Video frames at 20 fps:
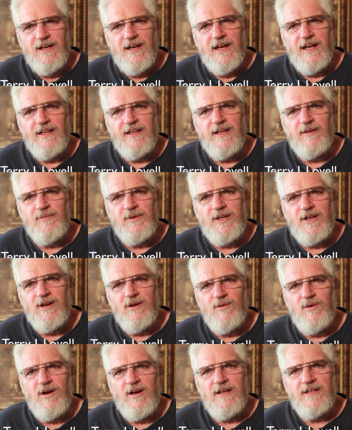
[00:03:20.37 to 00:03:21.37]
And then we
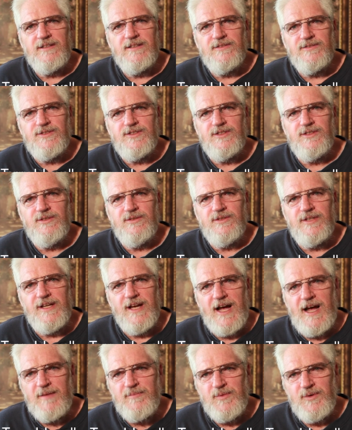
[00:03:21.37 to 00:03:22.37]
go on to the
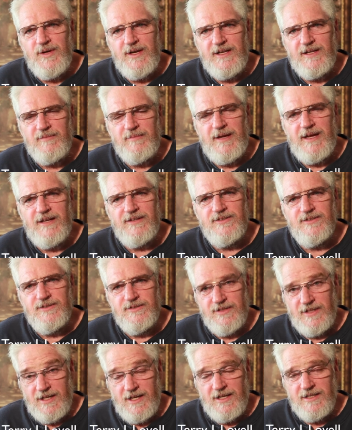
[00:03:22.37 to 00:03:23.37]
operating manual,
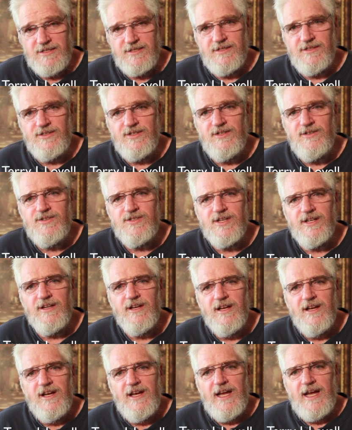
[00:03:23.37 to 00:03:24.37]
the Constitution,